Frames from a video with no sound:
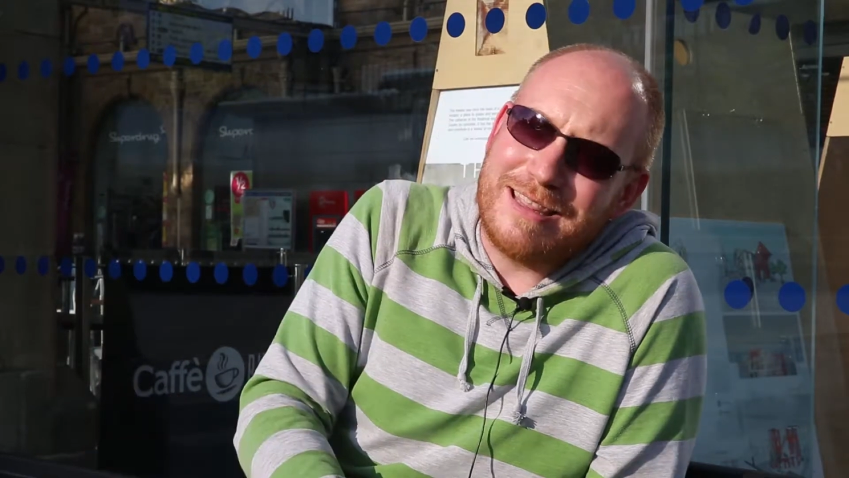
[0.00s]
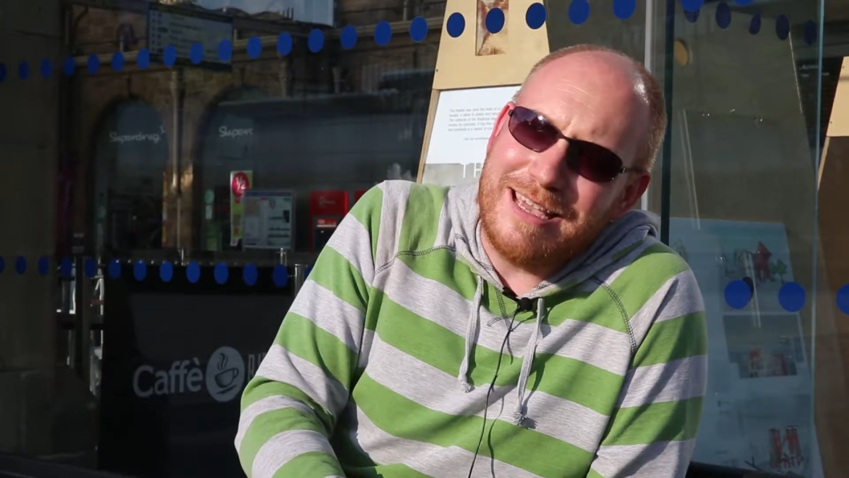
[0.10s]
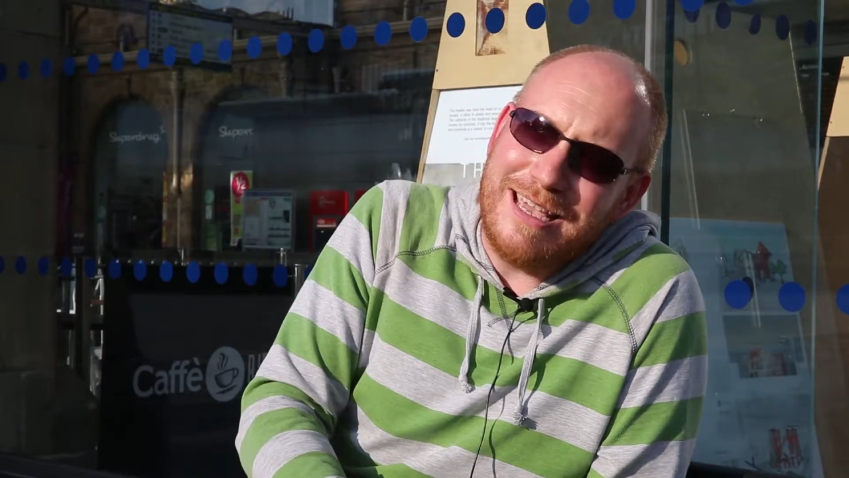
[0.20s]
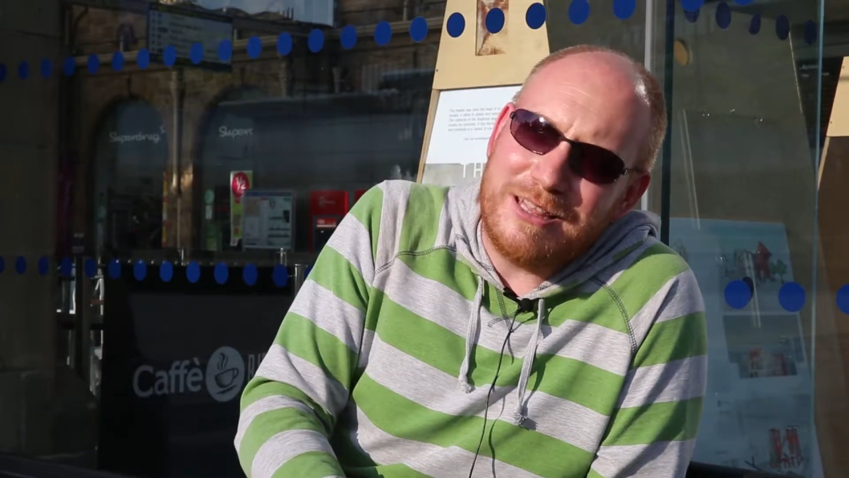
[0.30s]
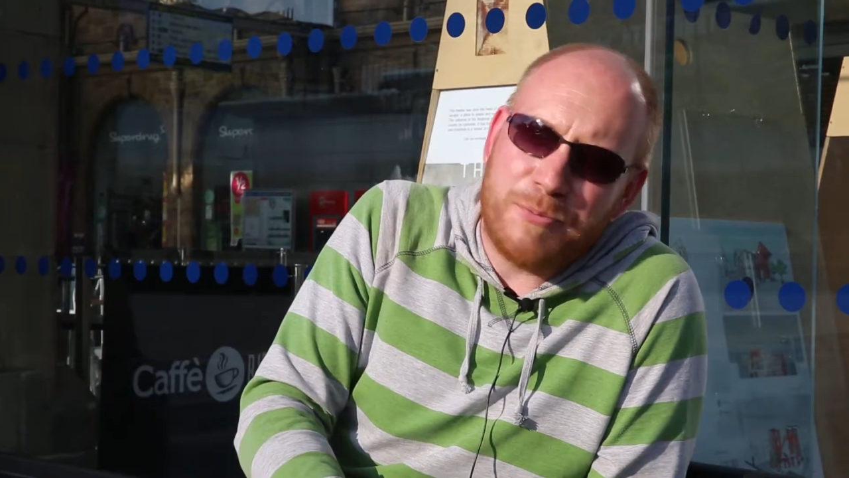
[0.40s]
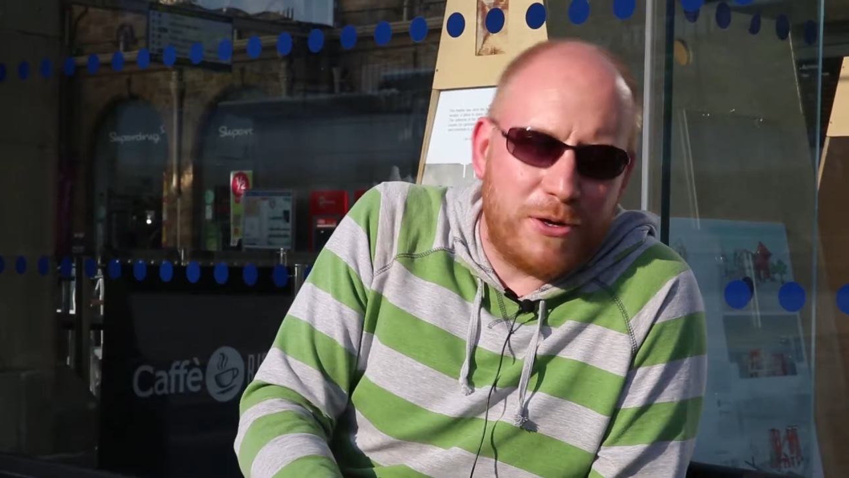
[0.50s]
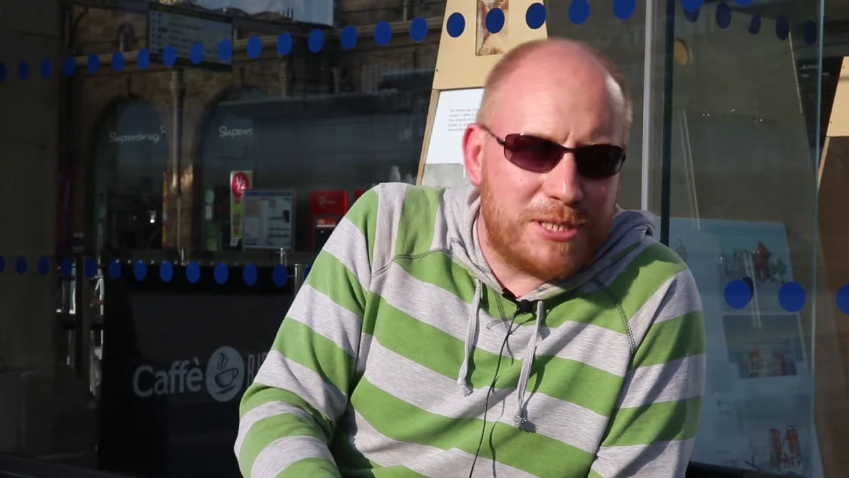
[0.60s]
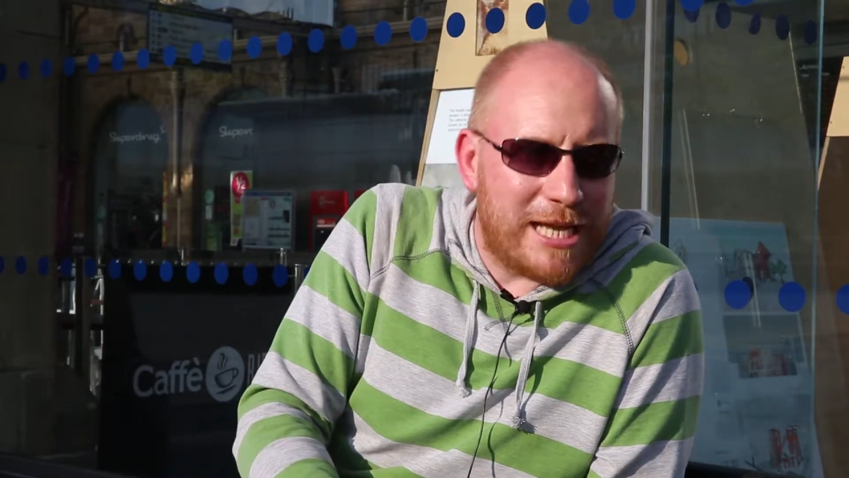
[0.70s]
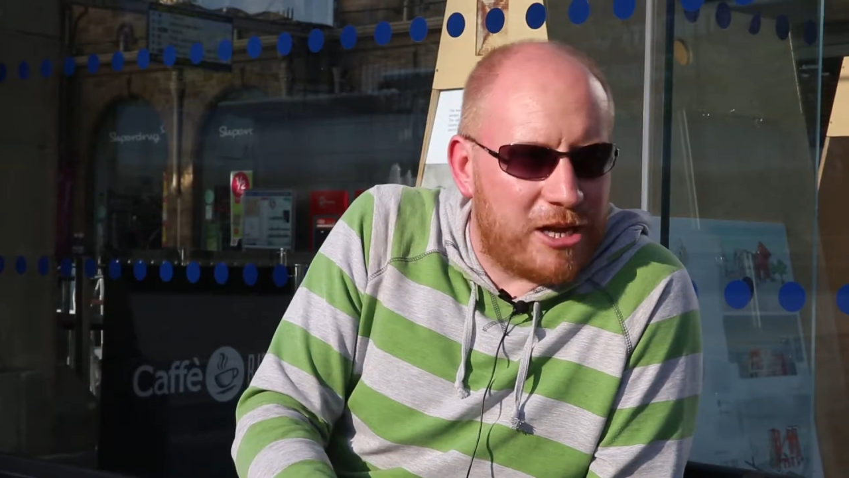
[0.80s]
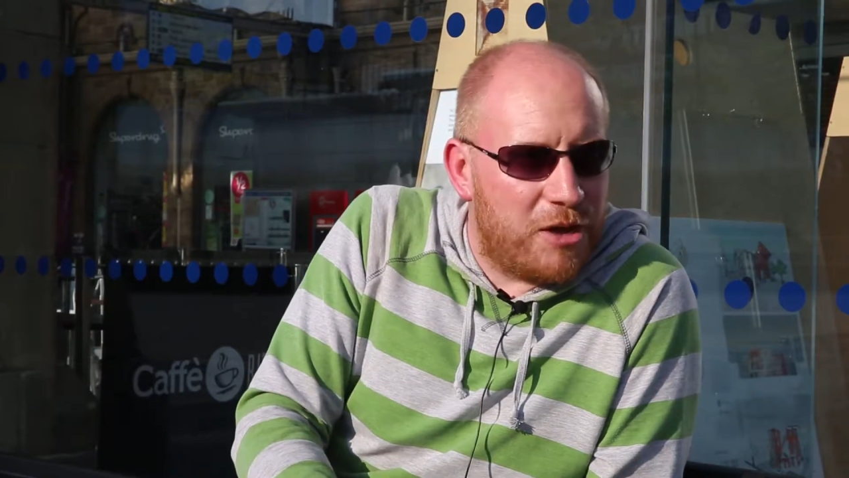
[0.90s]
The
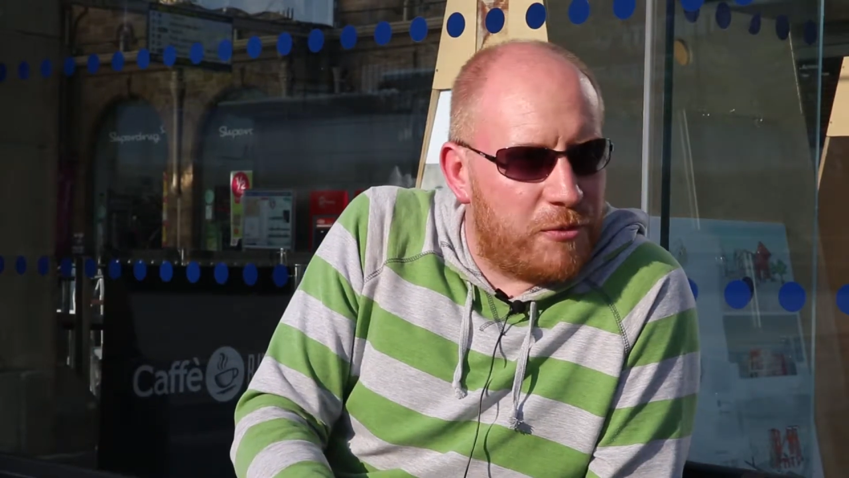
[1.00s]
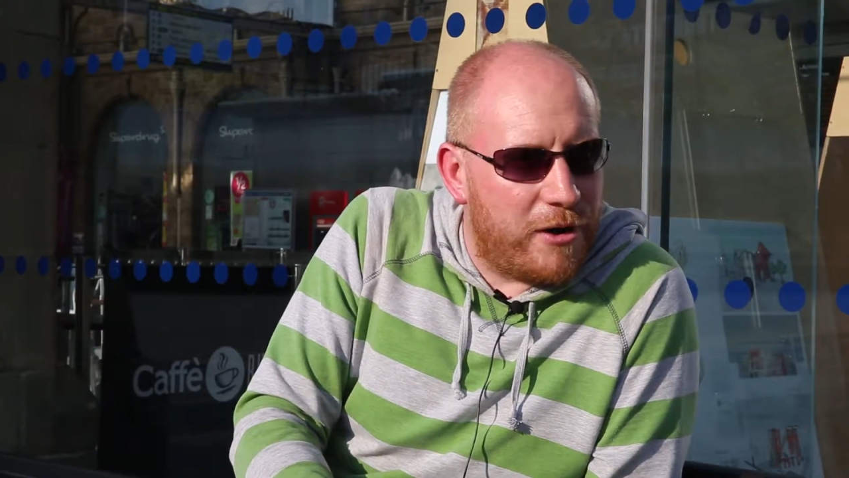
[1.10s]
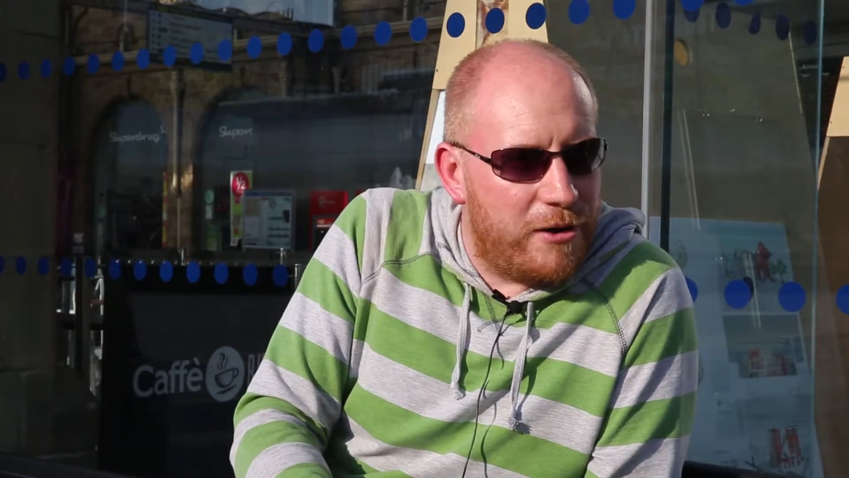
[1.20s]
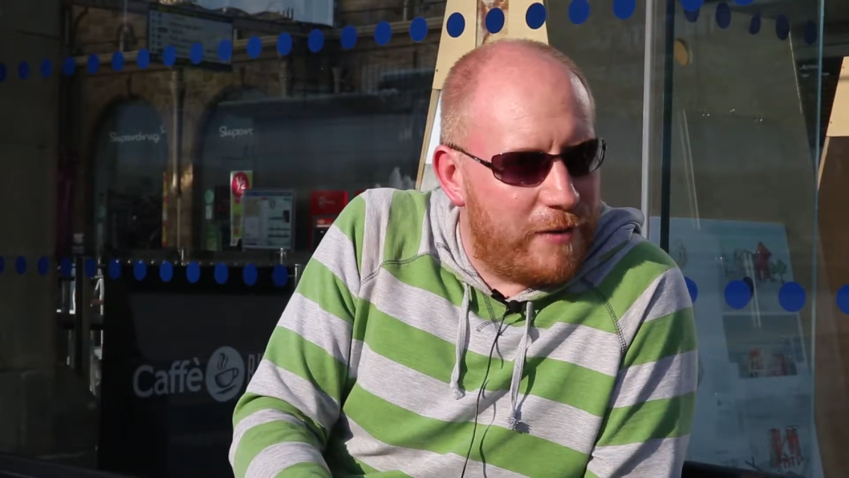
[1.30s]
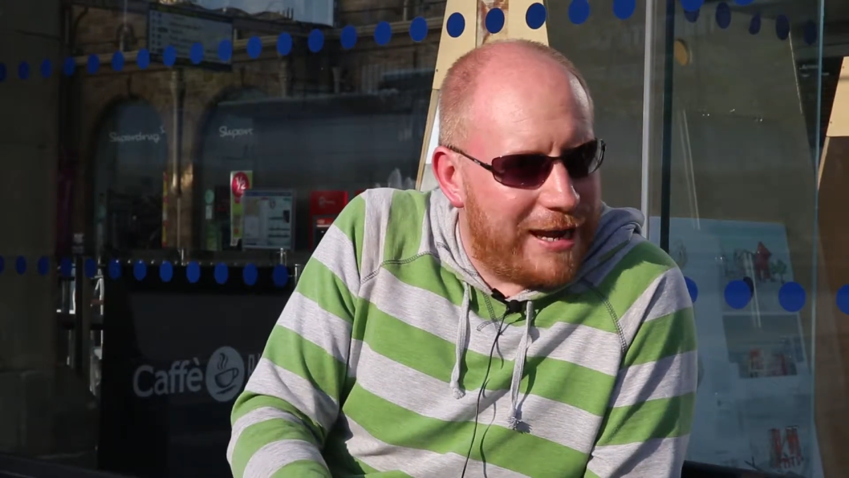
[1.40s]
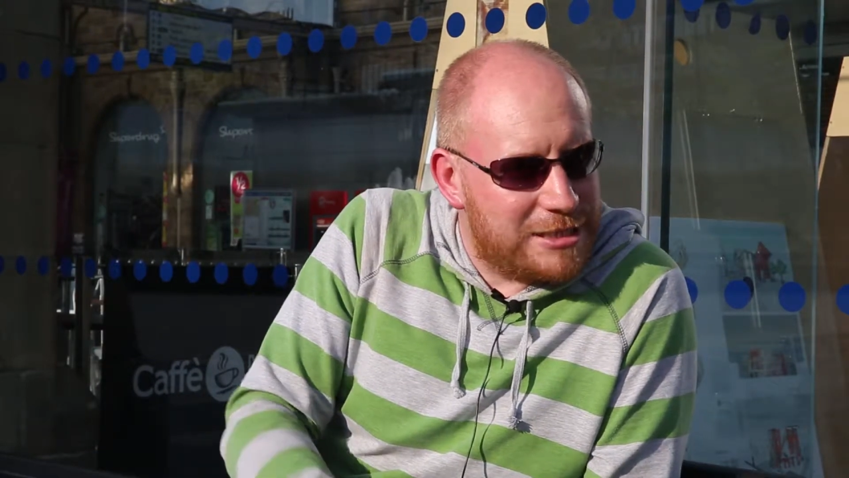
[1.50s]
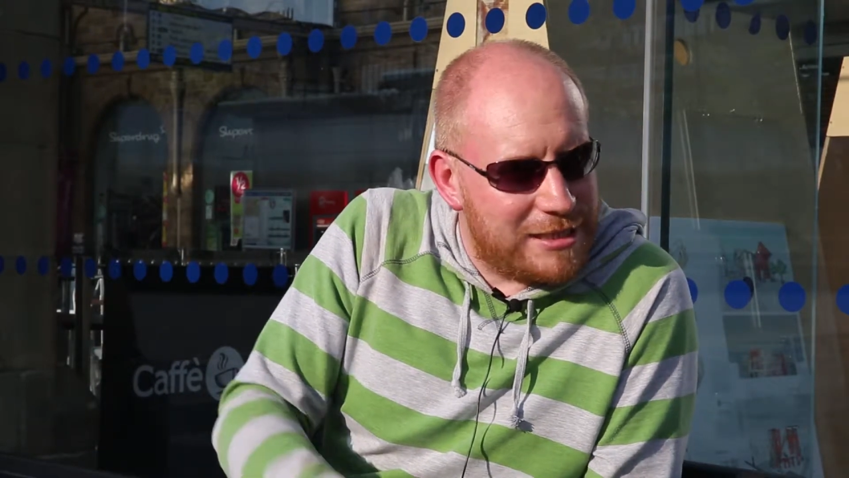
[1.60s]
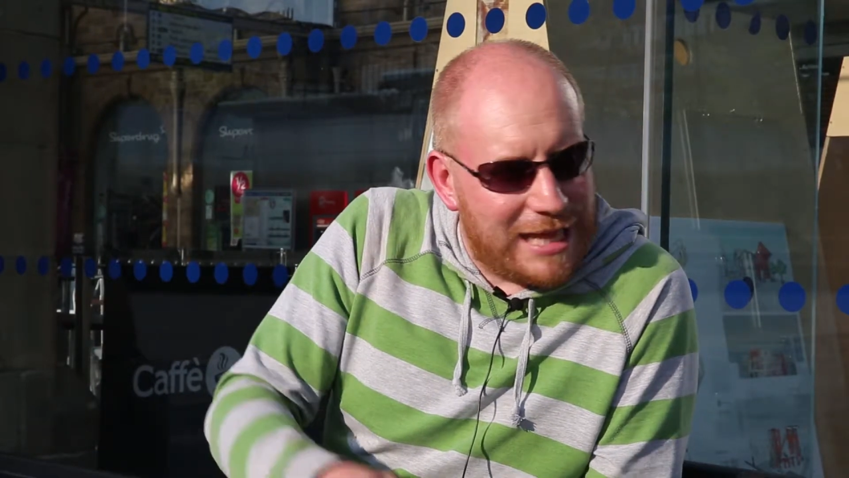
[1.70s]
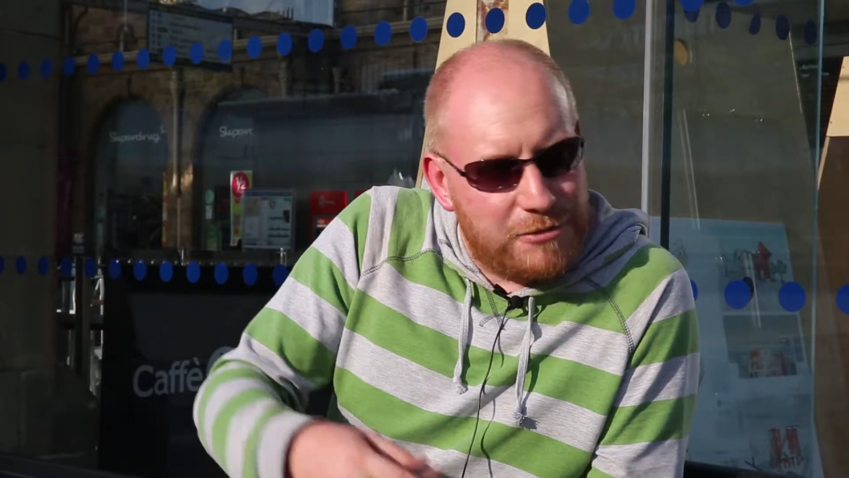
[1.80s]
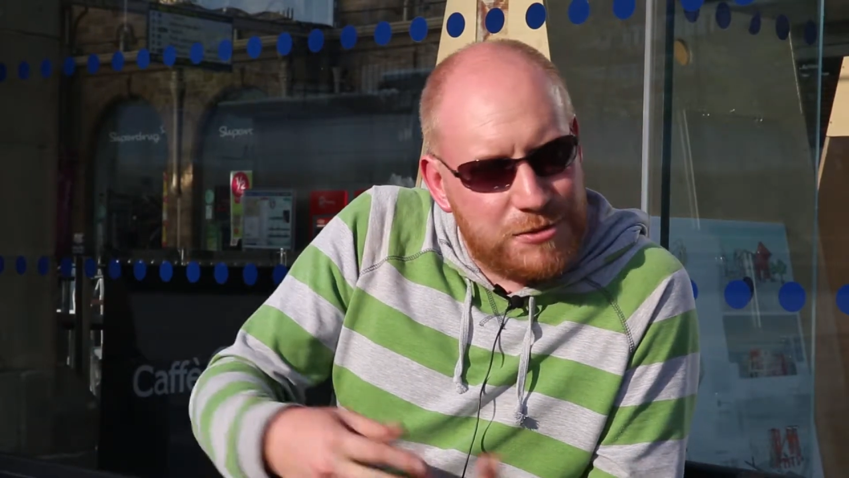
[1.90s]
pulseEKKO Pro range
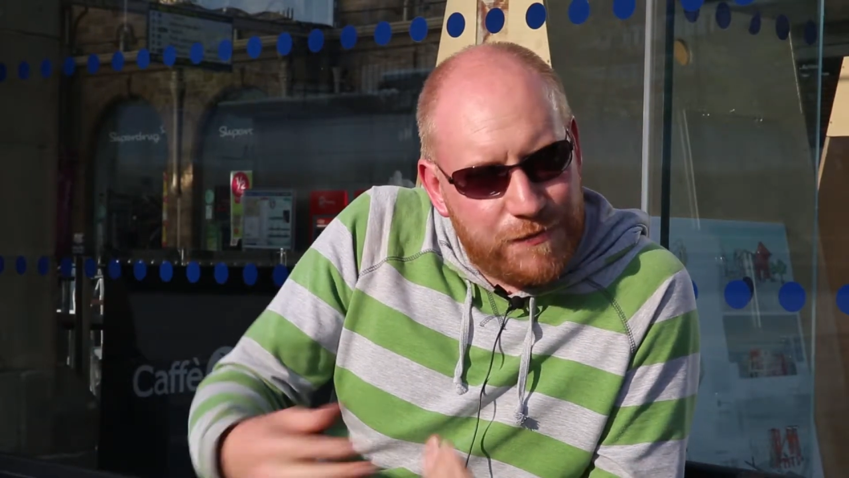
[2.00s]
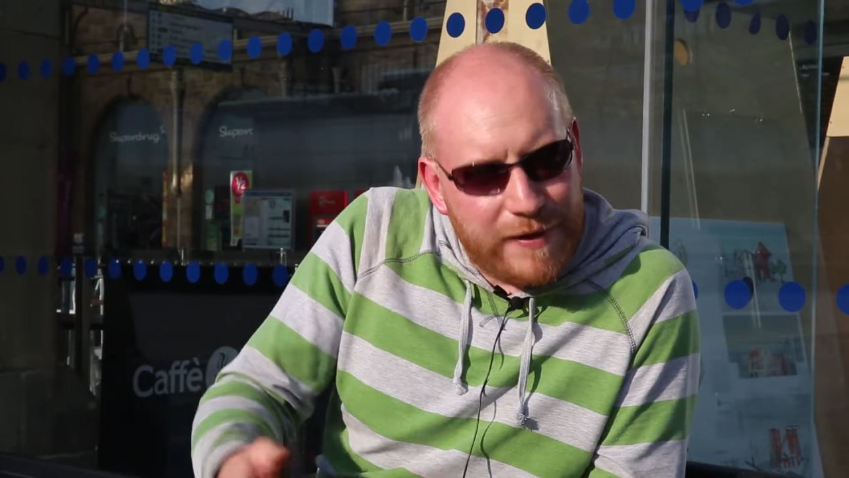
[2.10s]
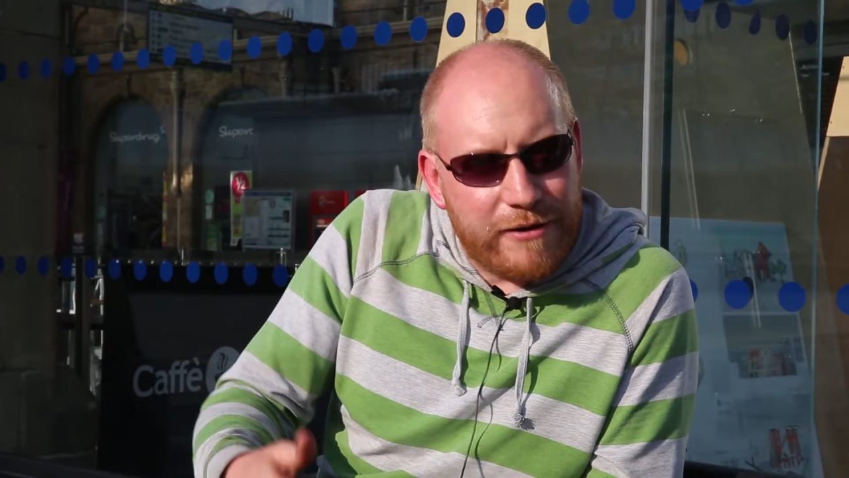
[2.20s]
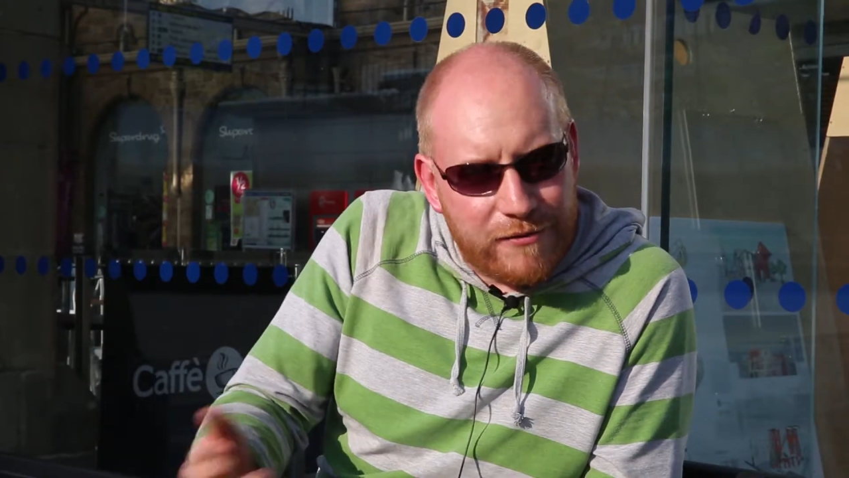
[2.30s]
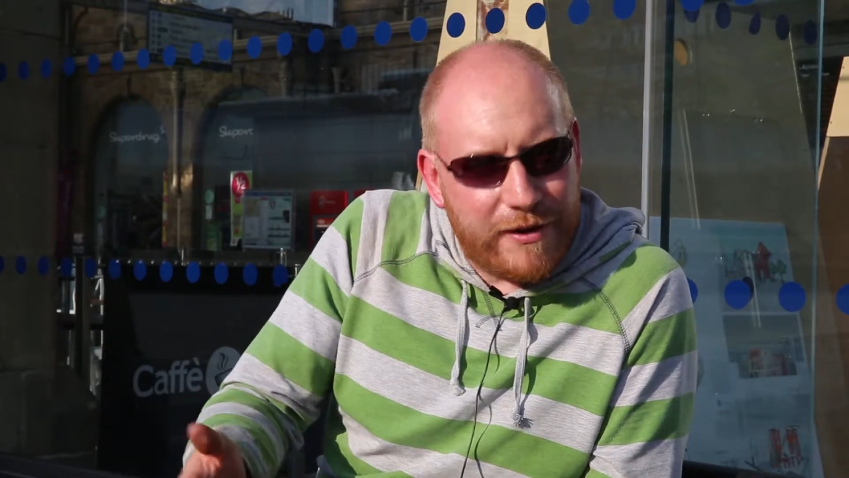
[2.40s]
allows very,